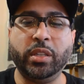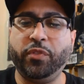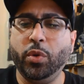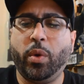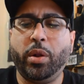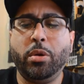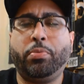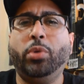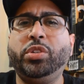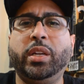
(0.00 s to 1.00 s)
If you wanted to
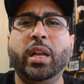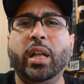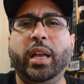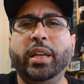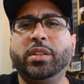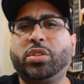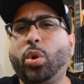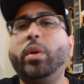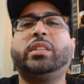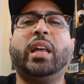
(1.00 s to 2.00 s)
approach it in a
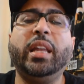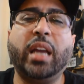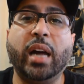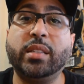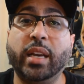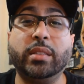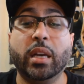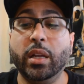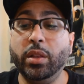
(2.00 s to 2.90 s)
storytelling context,